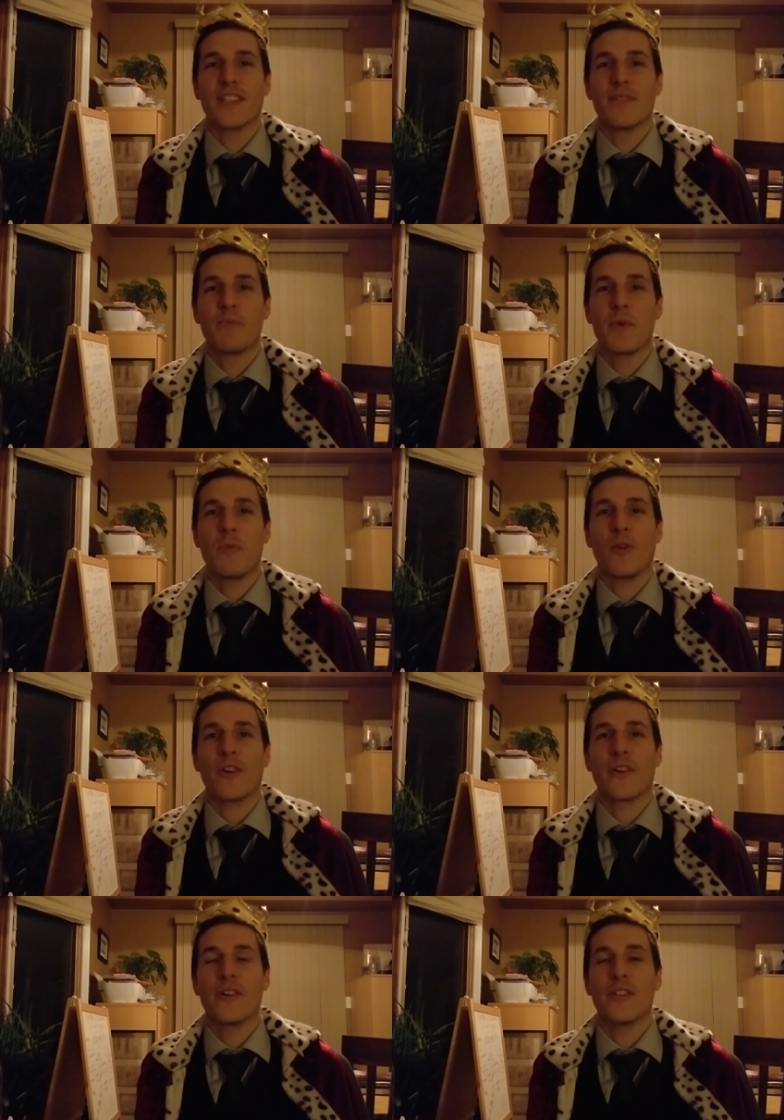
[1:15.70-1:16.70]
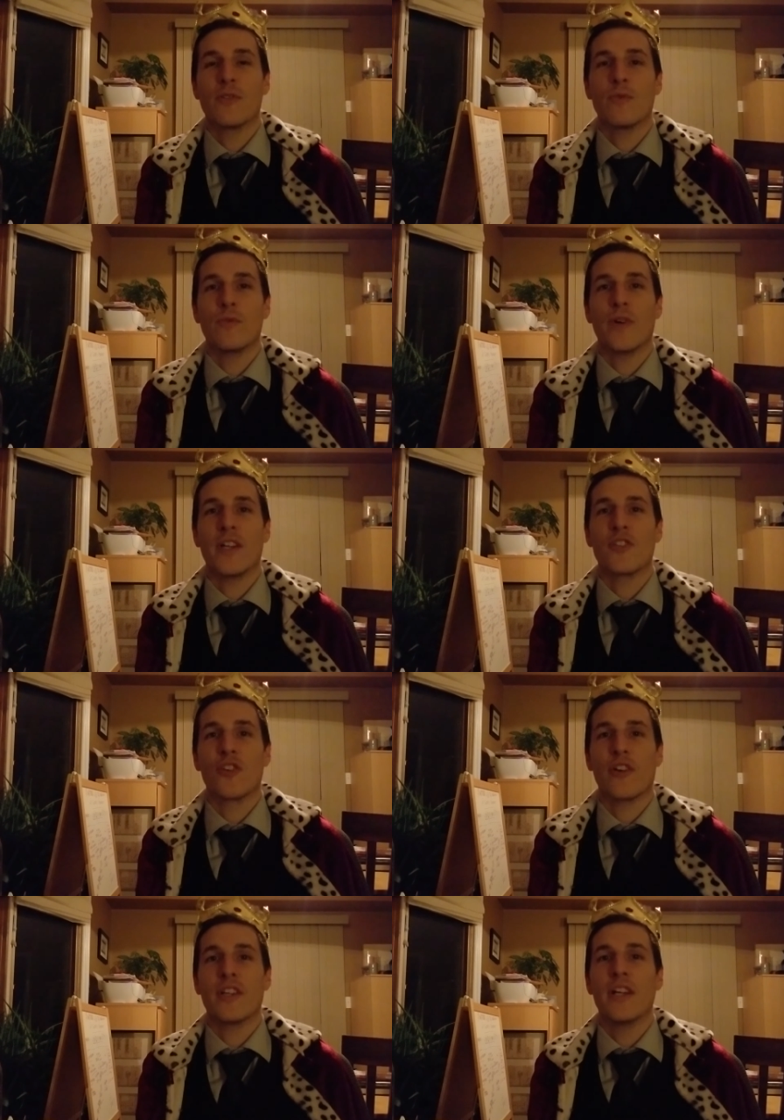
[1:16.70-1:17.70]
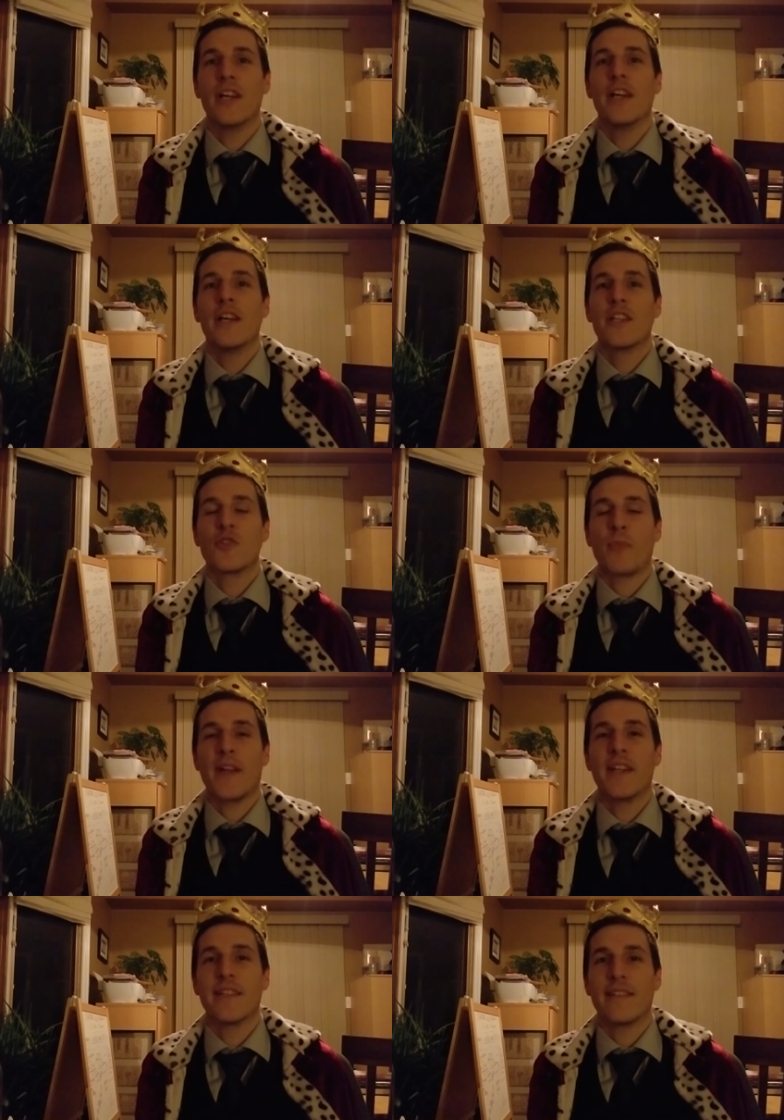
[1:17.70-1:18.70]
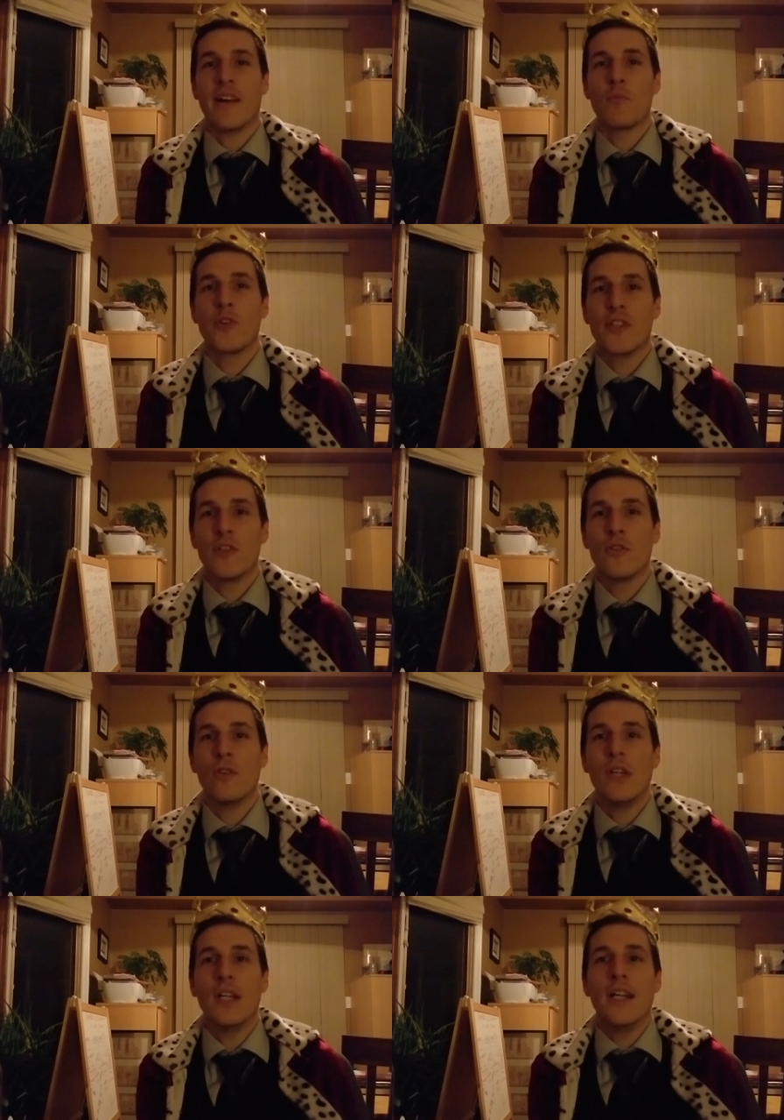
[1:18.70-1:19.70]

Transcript: and people are going to enjoy spending time with you